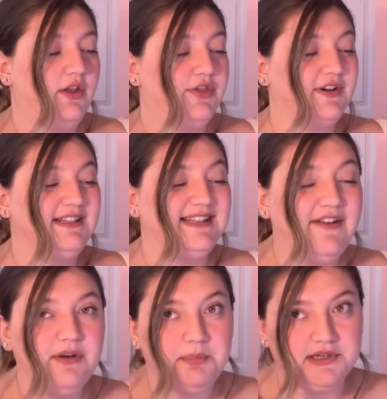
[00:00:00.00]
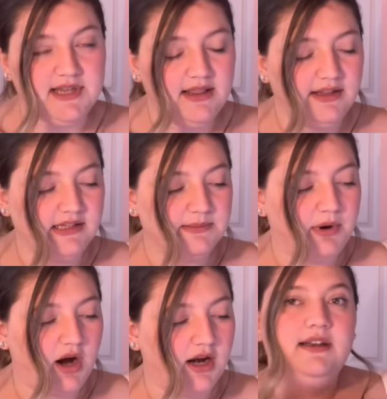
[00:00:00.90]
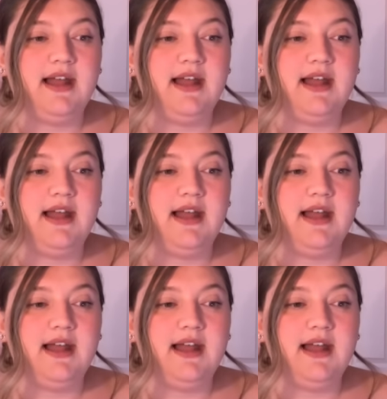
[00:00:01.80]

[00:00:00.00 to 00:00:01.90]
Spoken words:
37% leads apart.